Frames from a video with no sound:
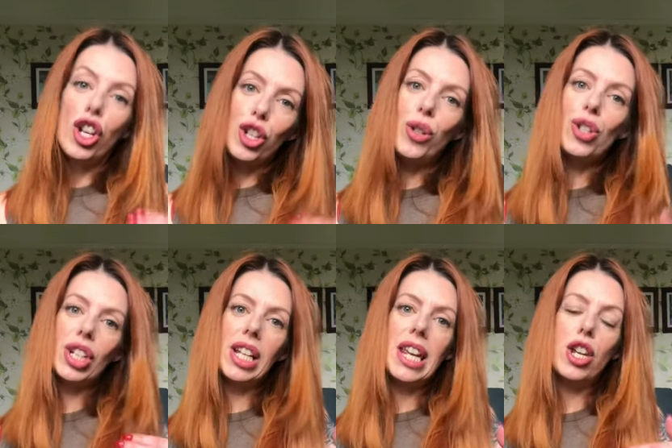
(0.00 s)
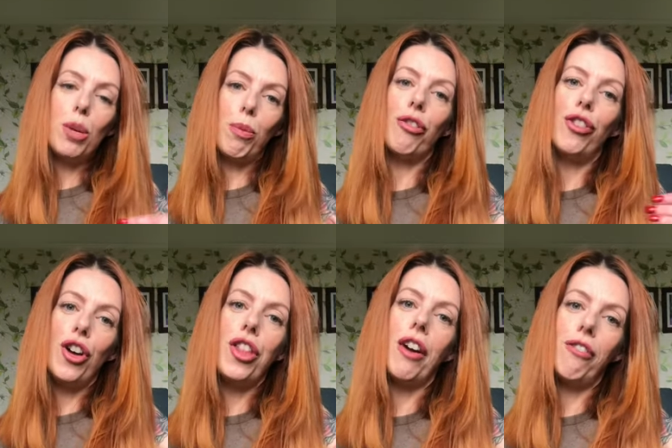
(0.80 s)
usually you'd
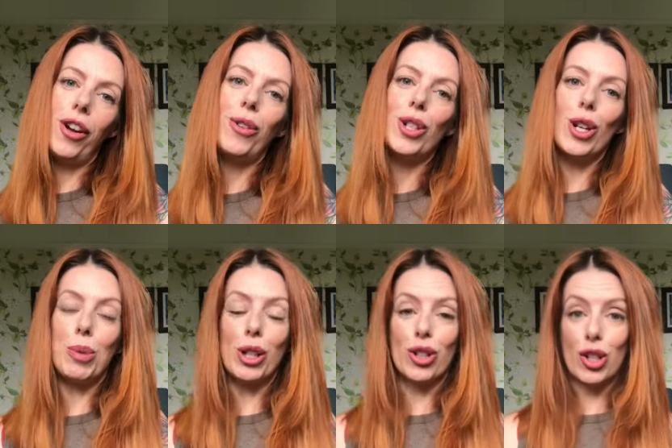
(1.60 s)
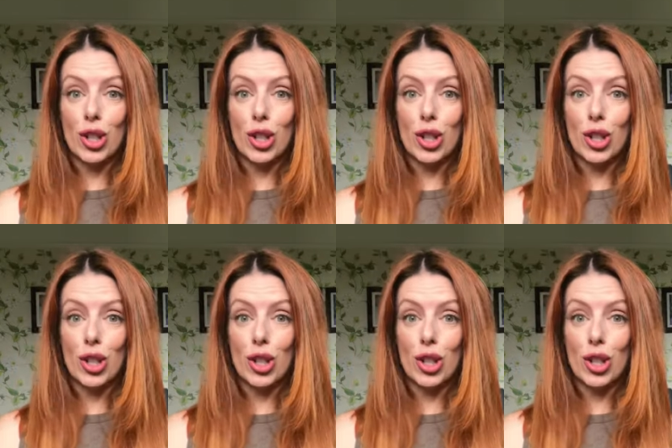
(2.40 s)
prefer that photos because